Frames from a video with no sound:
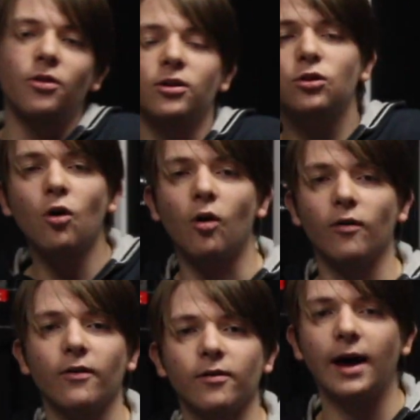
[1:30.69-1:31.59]
on the
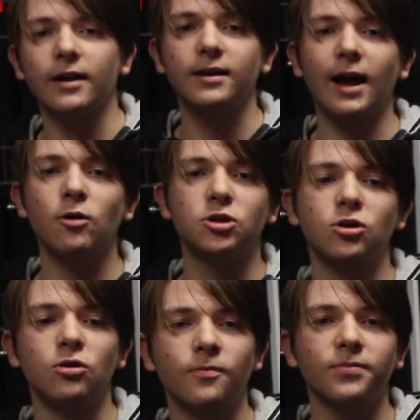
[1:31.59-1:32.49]
door that allows
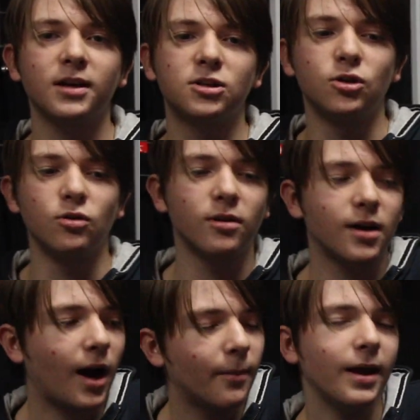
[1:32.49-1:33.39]
you to
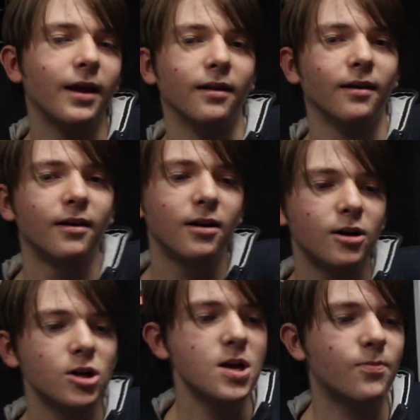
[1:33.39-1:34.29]
come in.
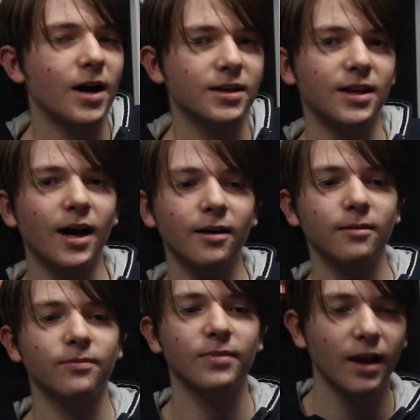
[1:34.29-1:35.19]
You press that.
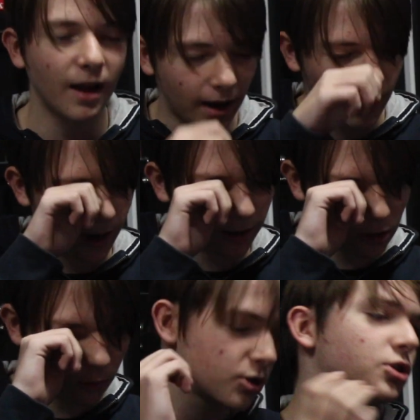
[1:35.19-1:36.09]
I
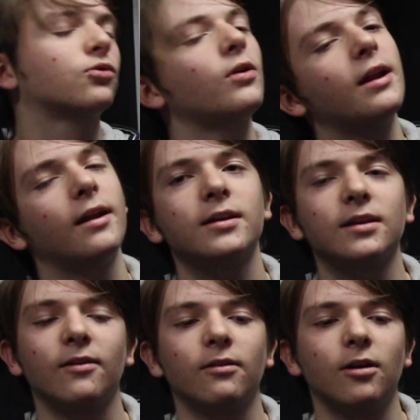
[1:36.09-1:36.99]
don't know which screen it is,
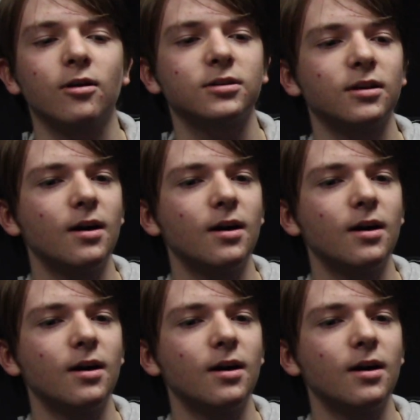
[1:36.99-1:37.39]
I don't look.